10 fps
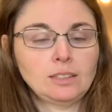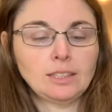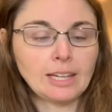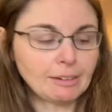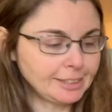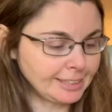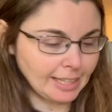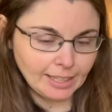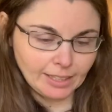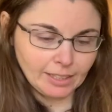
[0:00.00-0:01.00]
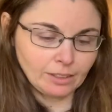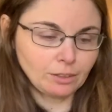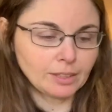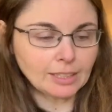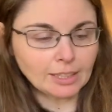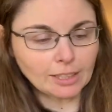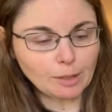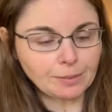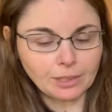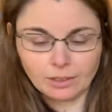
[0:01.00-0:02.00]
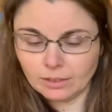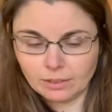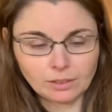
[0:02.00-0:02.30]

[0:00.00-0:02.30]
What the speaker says: Yeah, I would say, oh, I got a couple